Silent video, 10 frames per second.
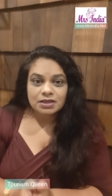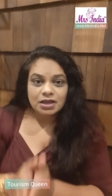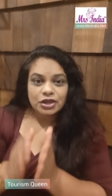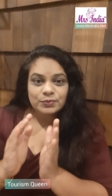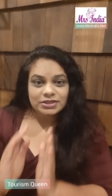
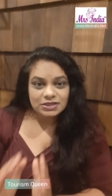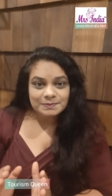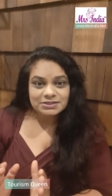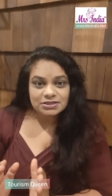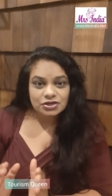Ayurvedic
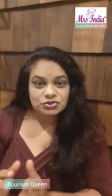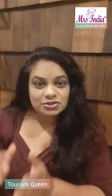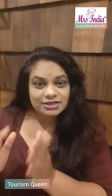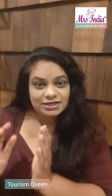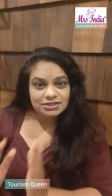massage or
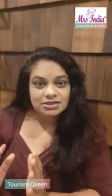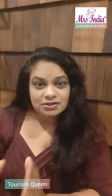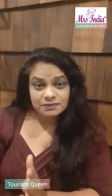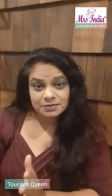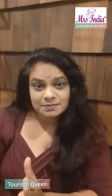the Indian
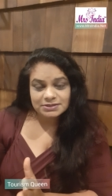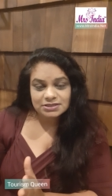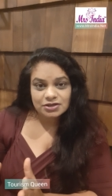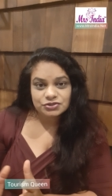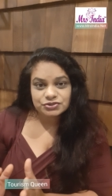herbal
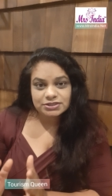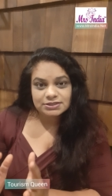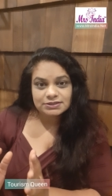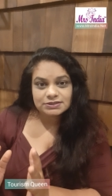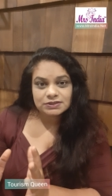massage
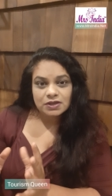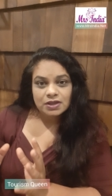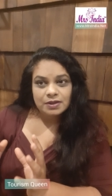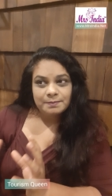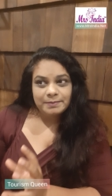is
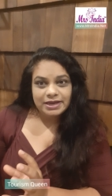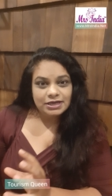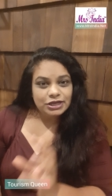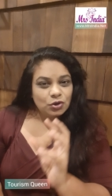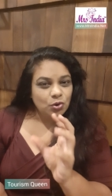
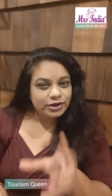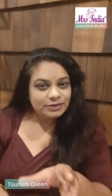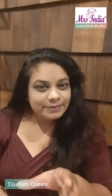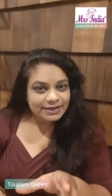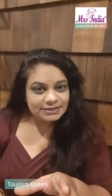mainly oil
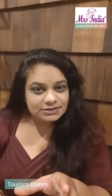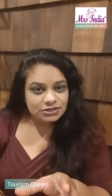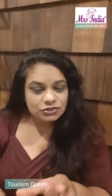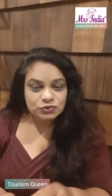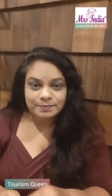based.
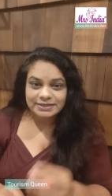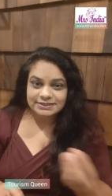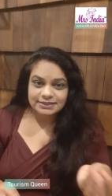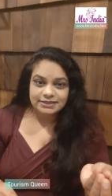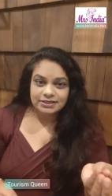So
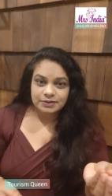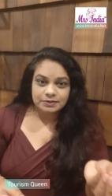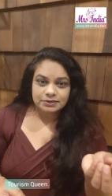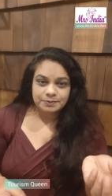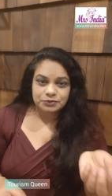basically
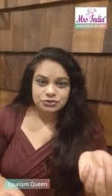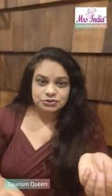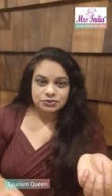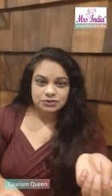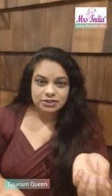they
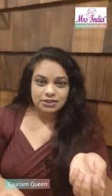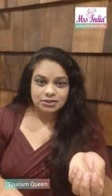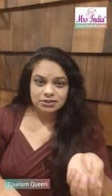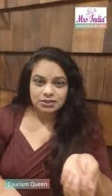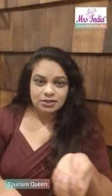put
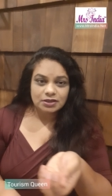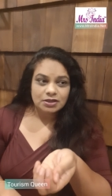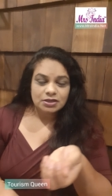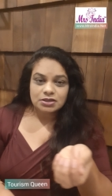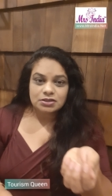the
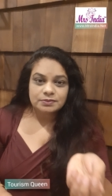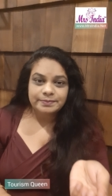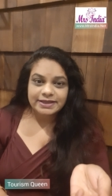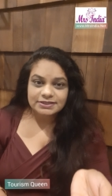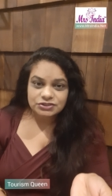herb
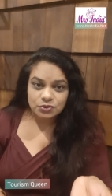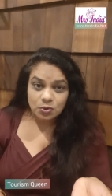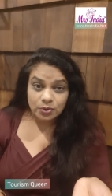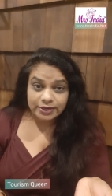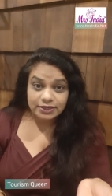based
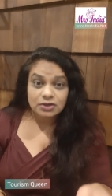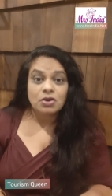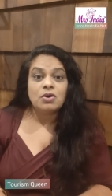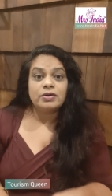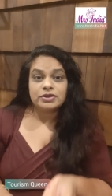oil,
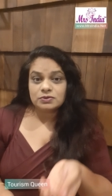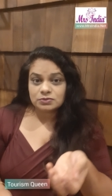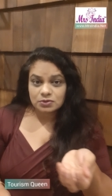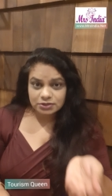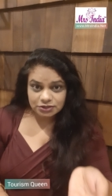or you know,
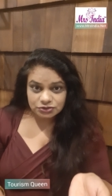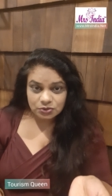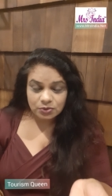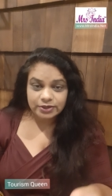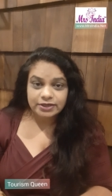coconut
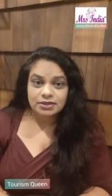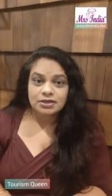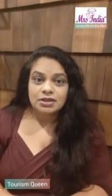oil,